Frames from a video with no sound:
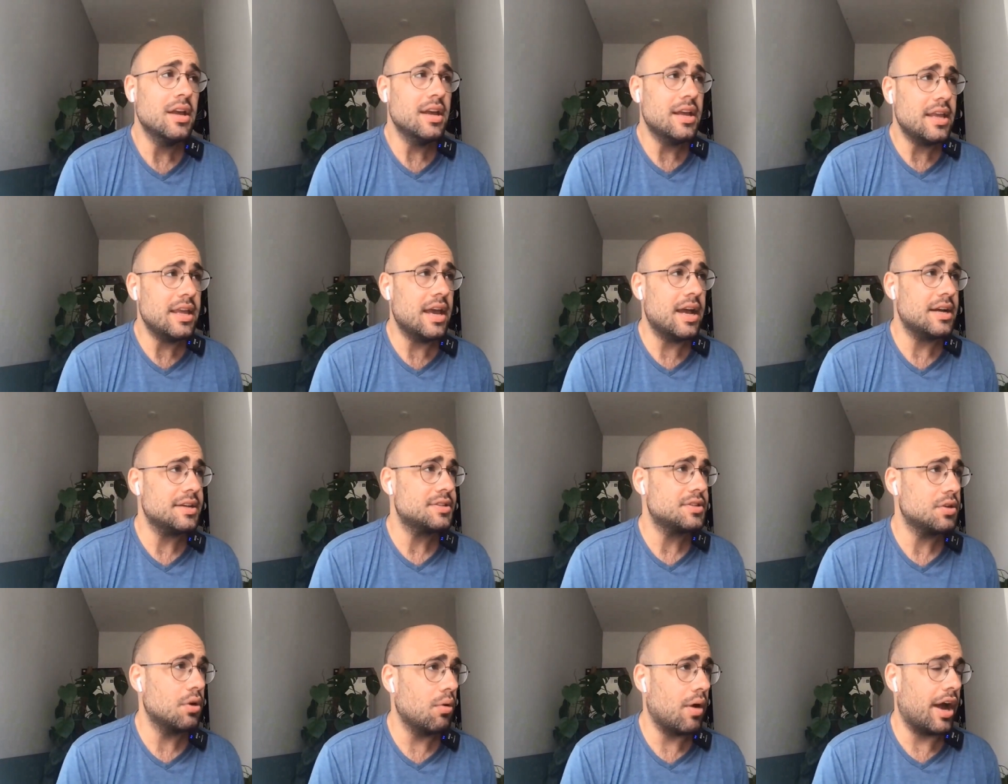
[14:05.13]
Yeah,
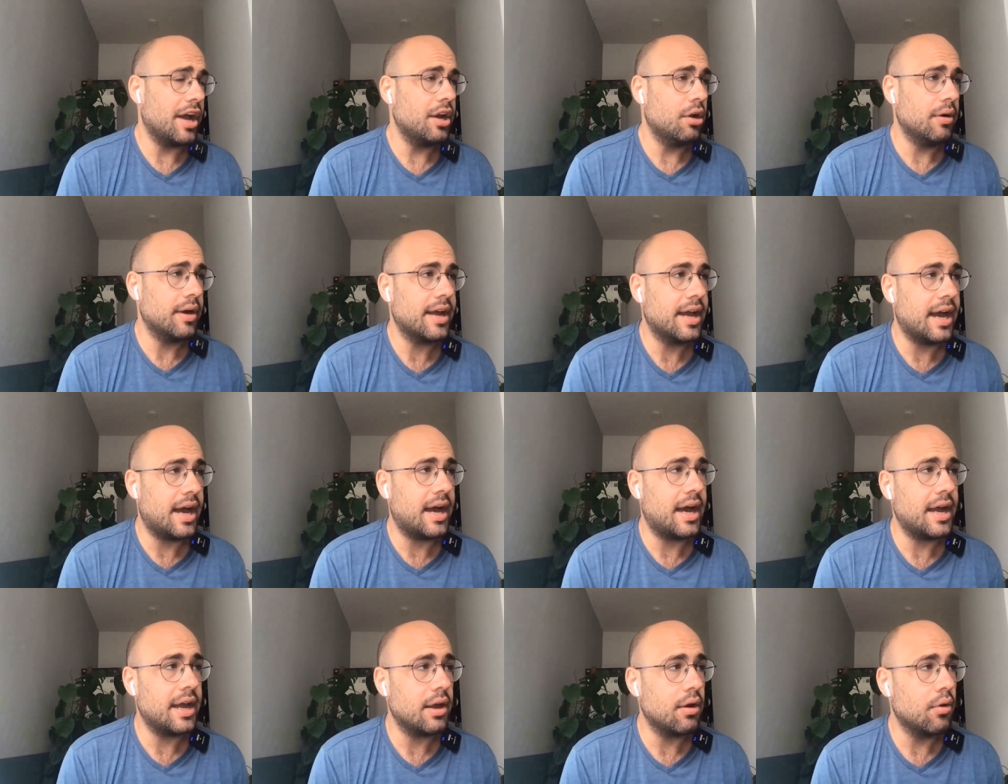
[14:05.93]
so I know a
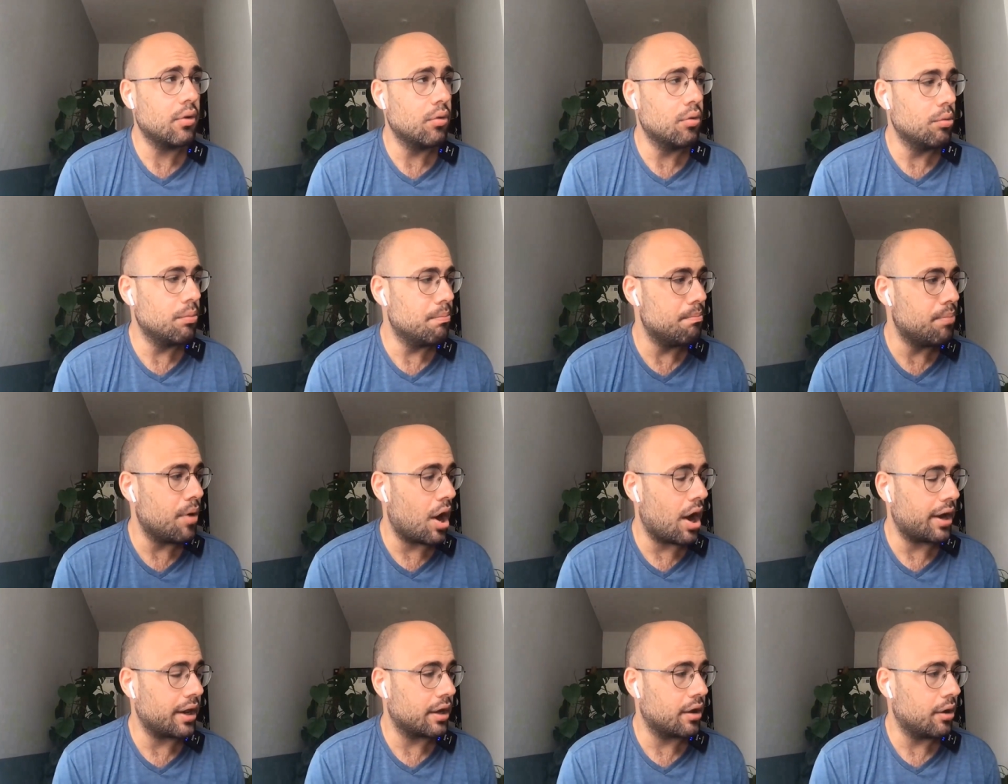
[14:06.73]
guy who
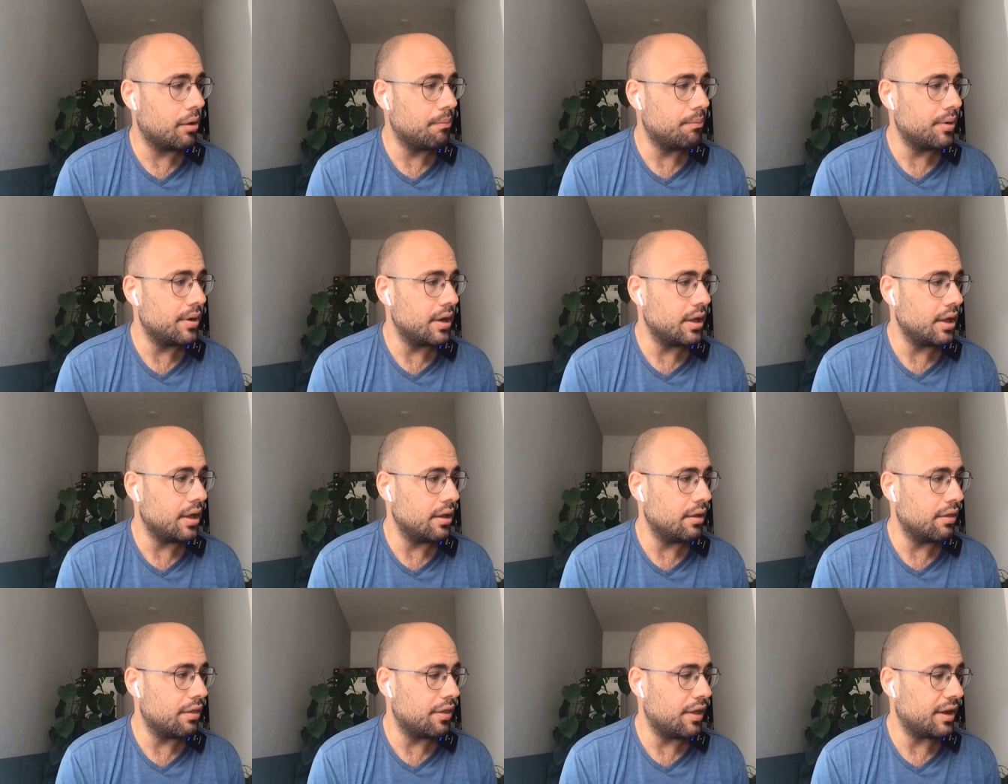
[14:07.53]
bought a company
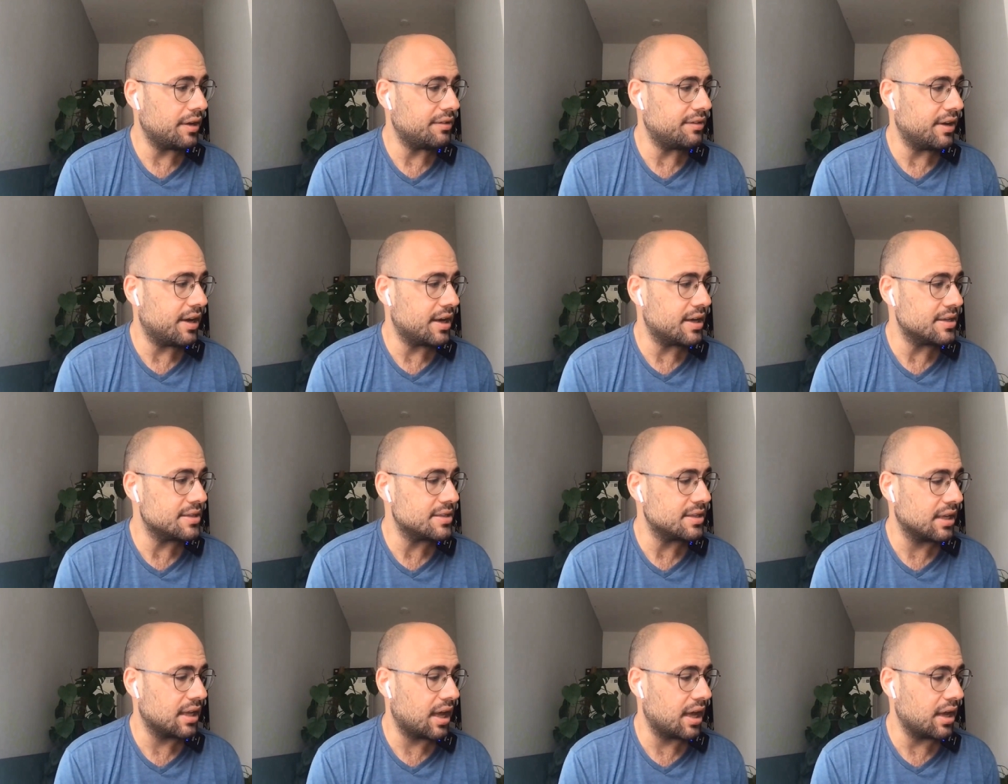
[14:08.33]
that
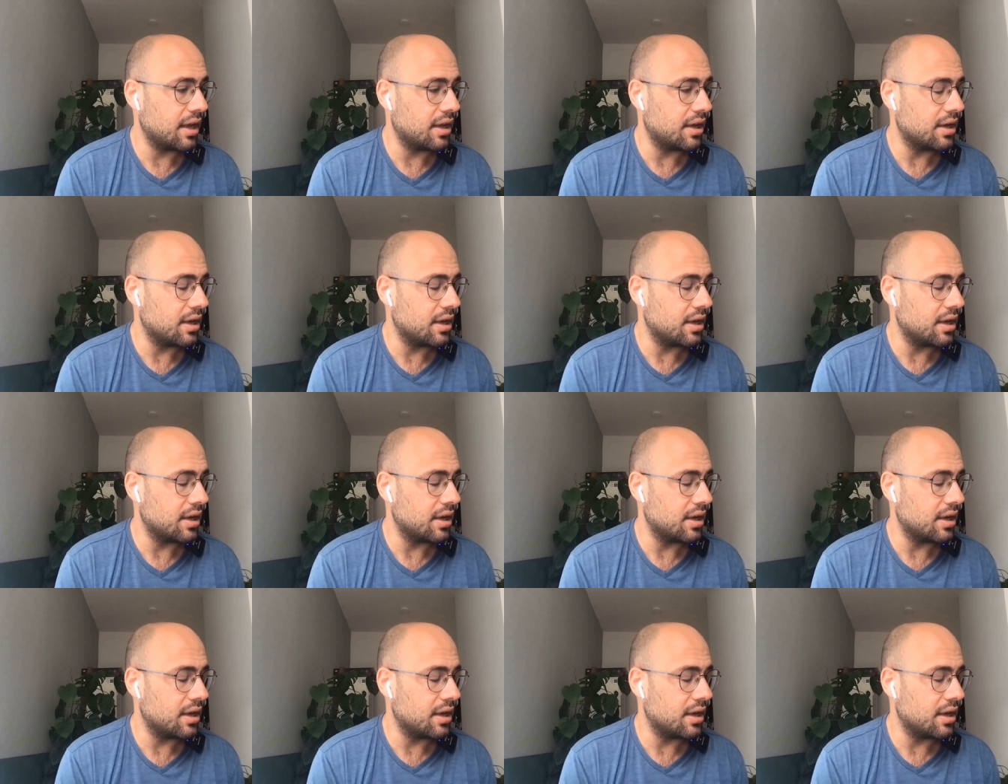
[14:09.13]
does like,